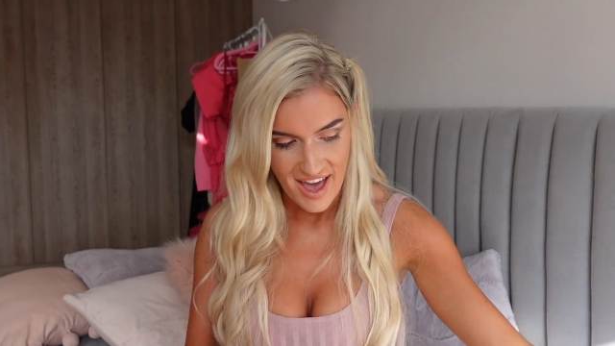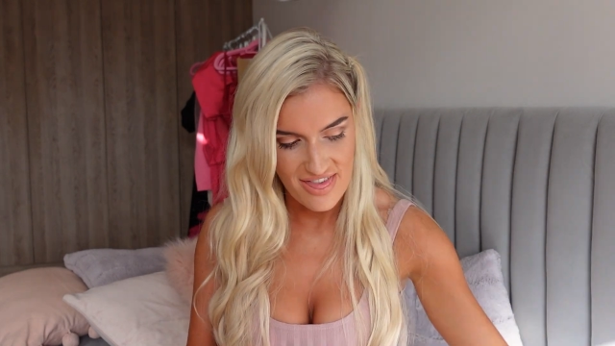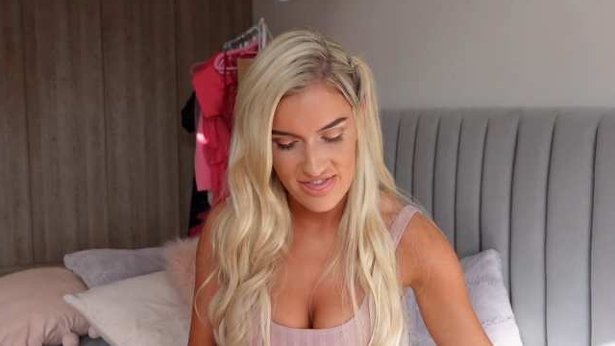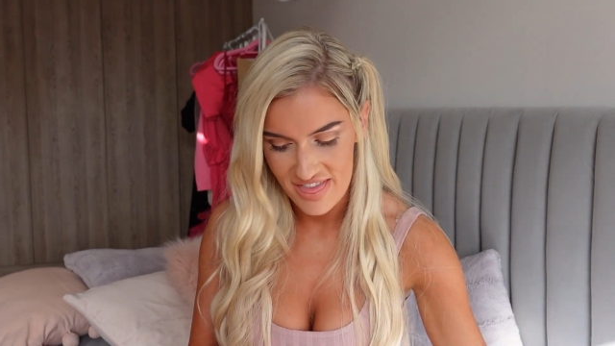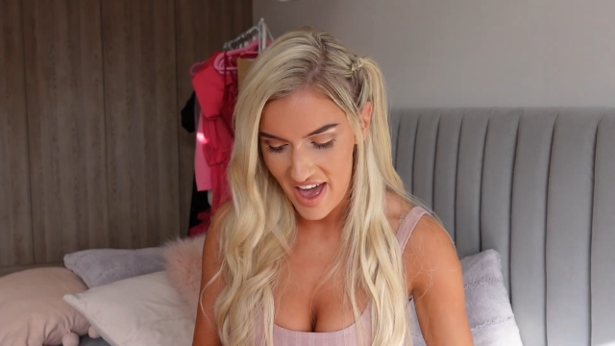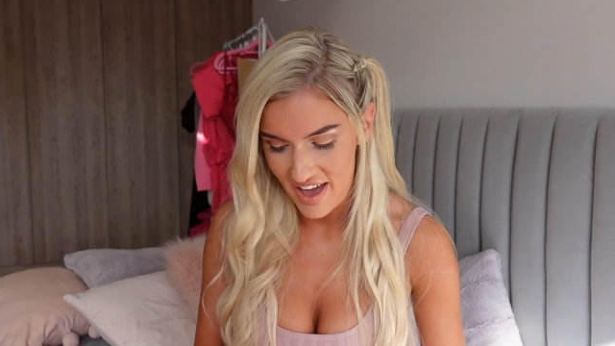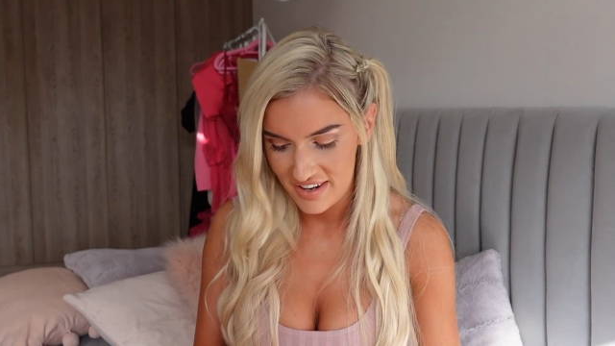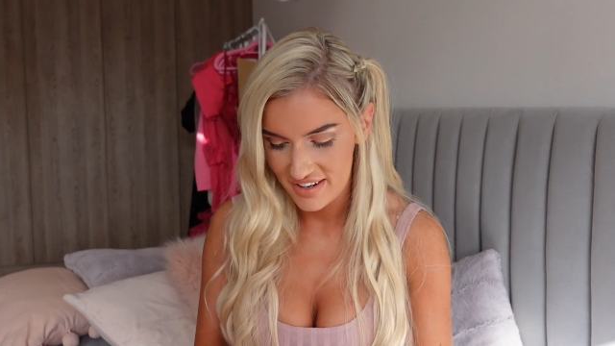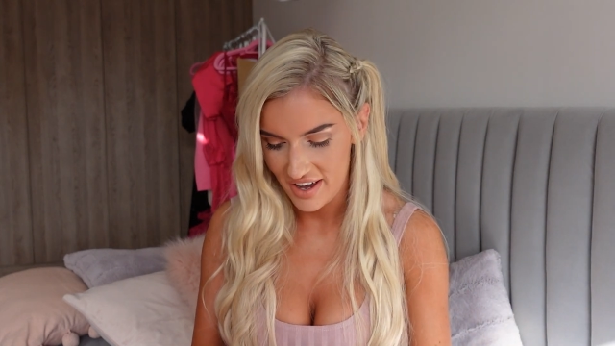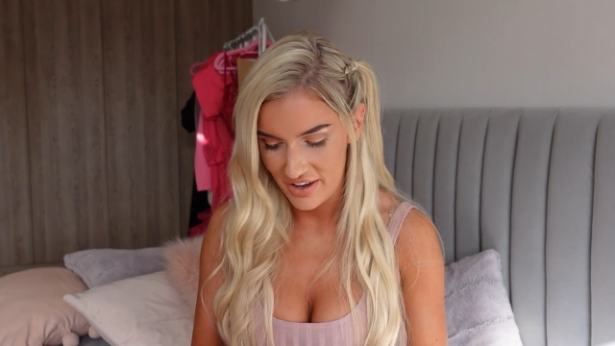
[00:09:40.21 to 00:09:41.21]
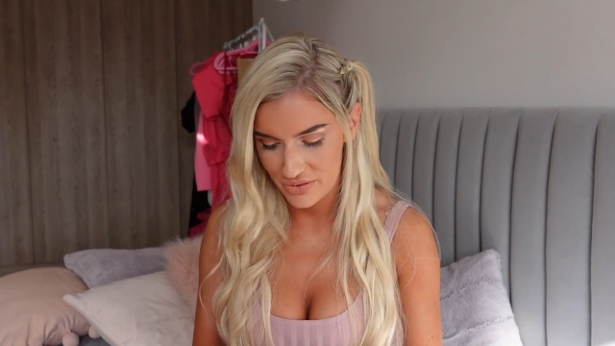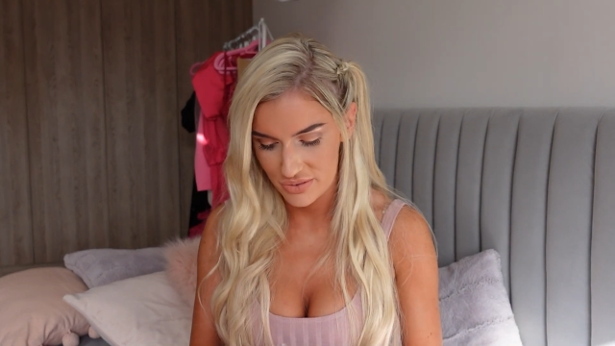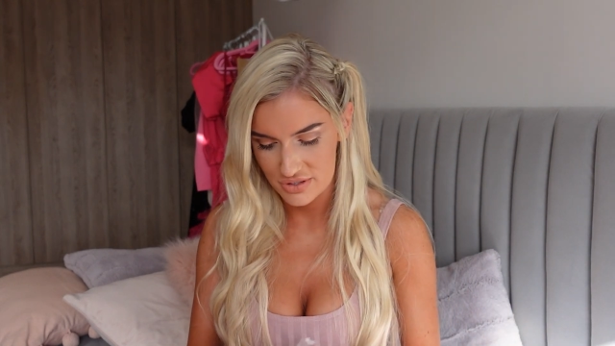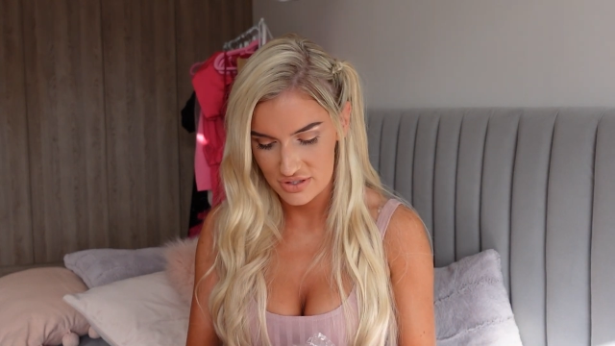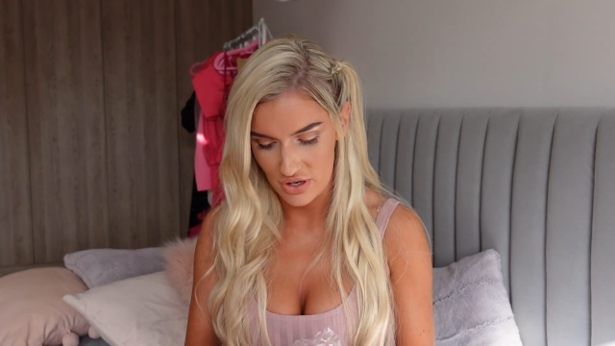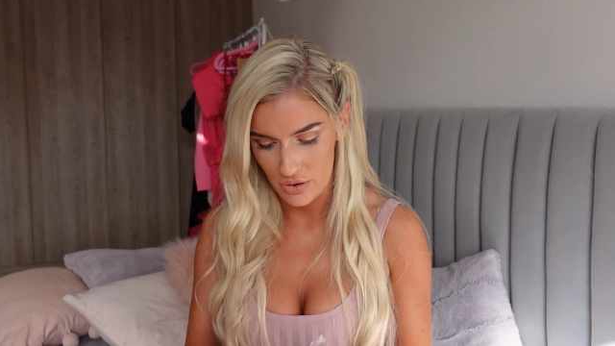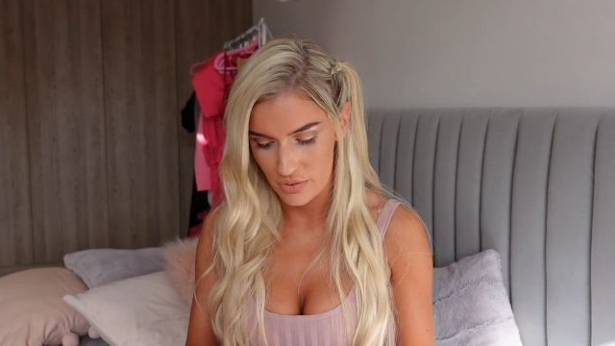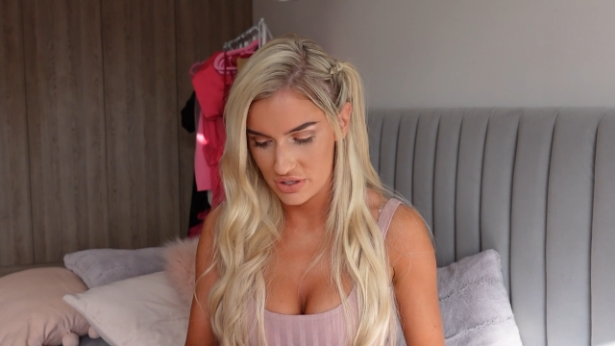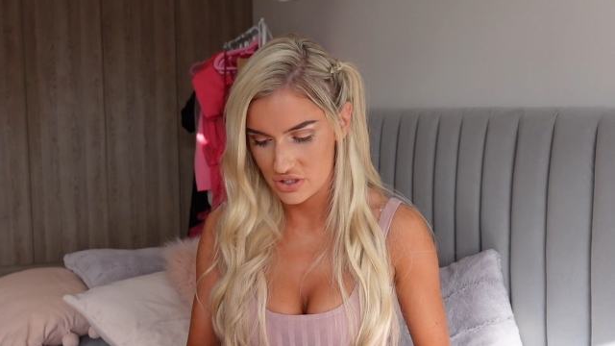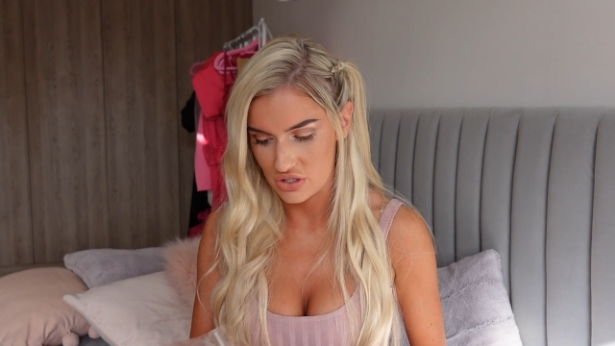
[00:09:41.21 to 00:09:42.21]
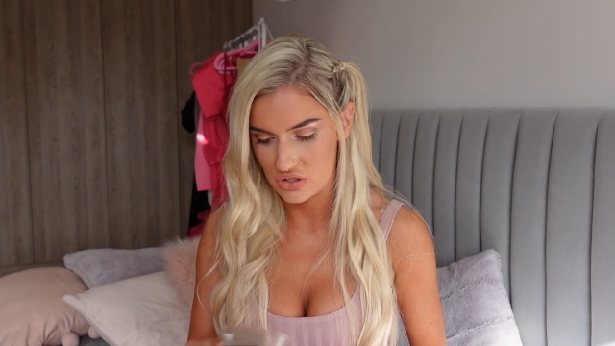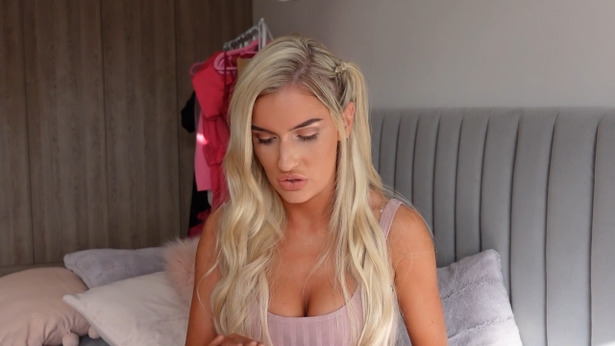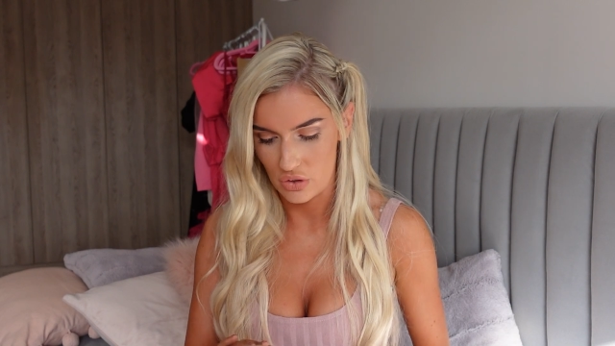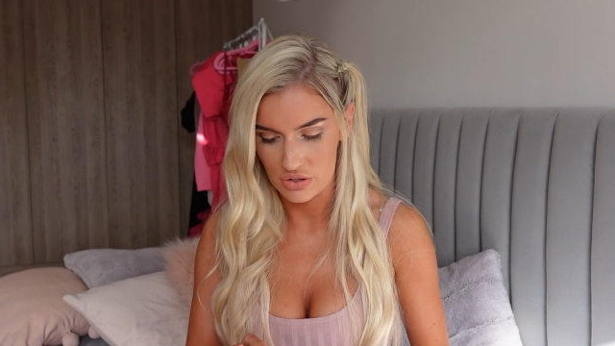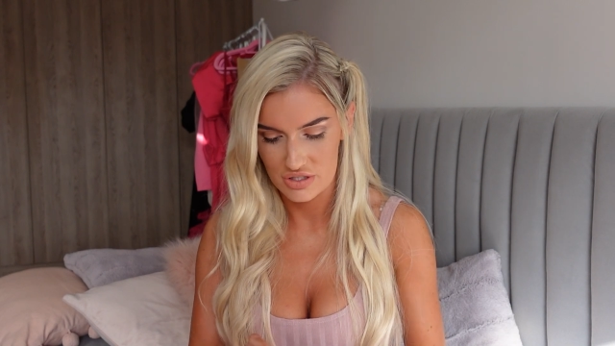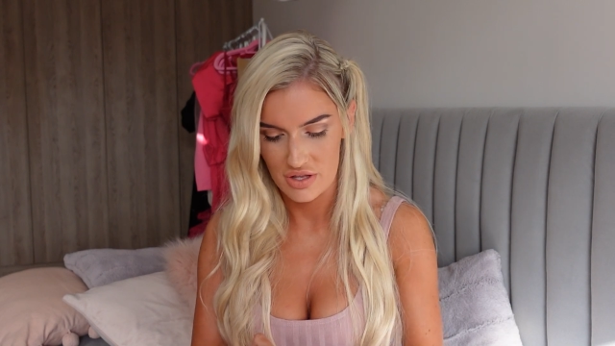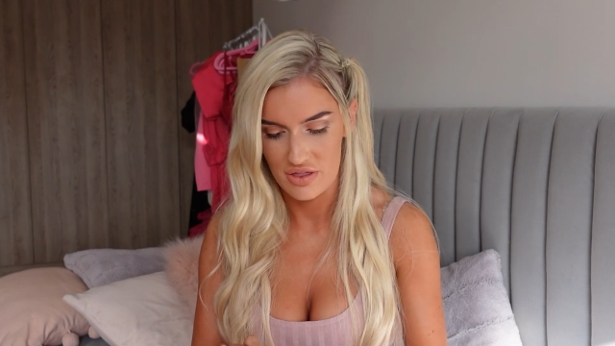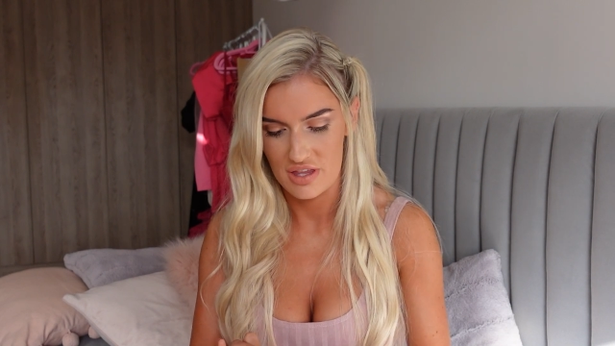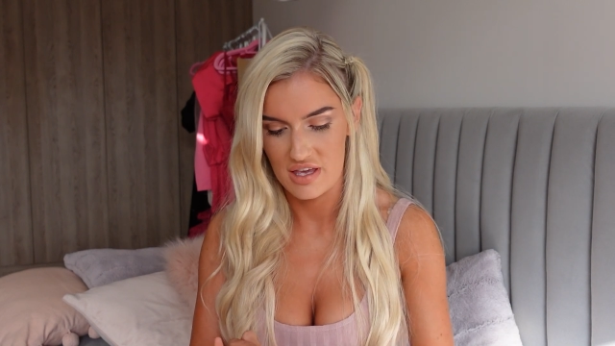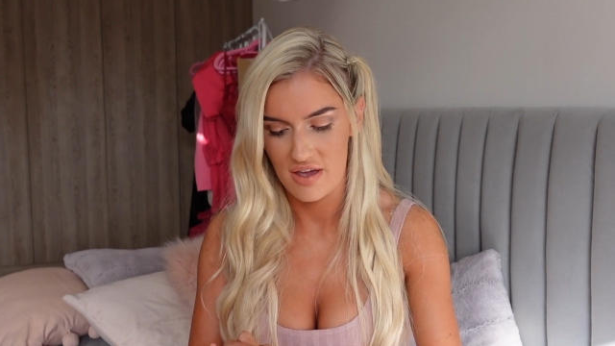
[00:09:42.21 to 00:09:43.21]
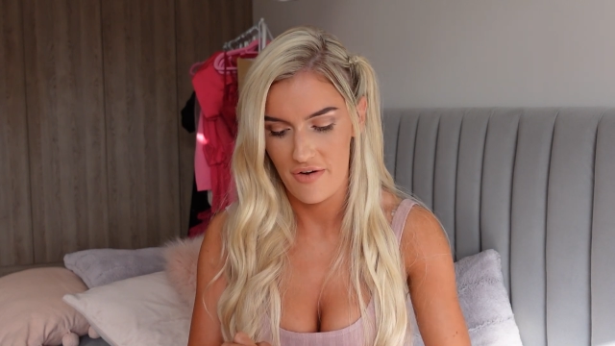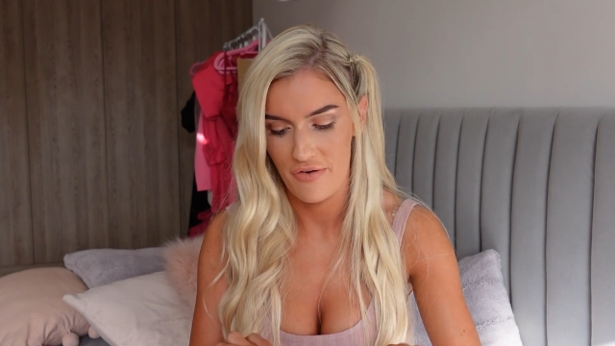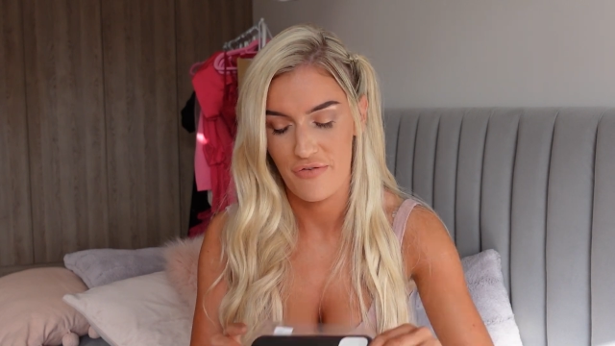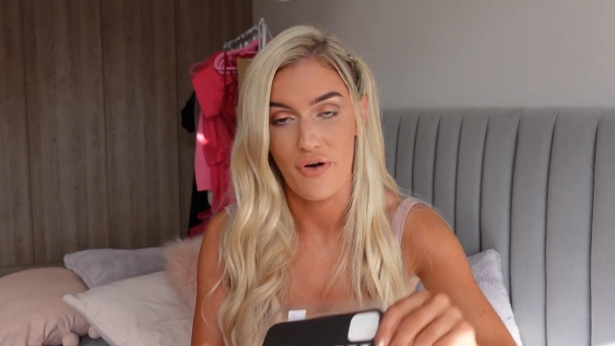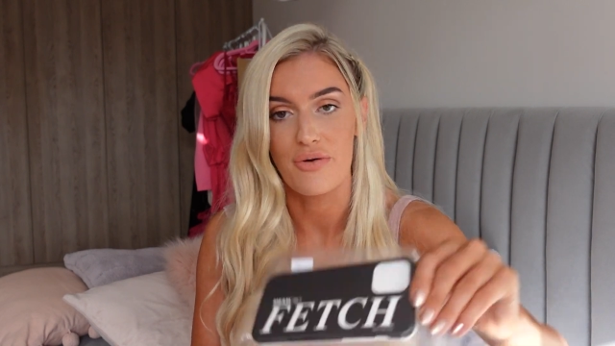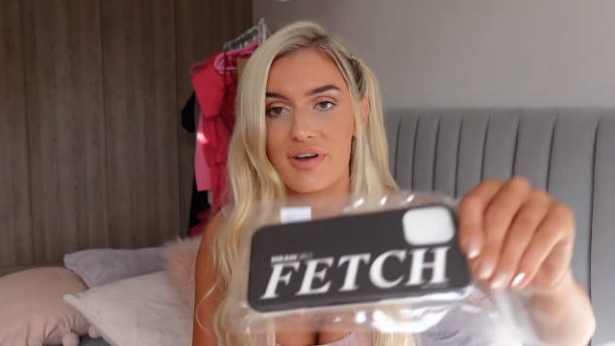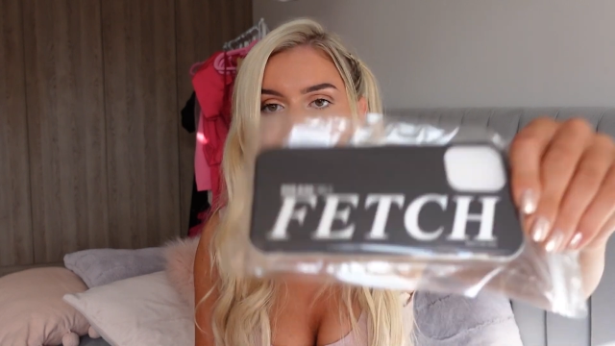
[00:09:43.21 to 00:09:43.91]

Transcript: And then I also just got the phone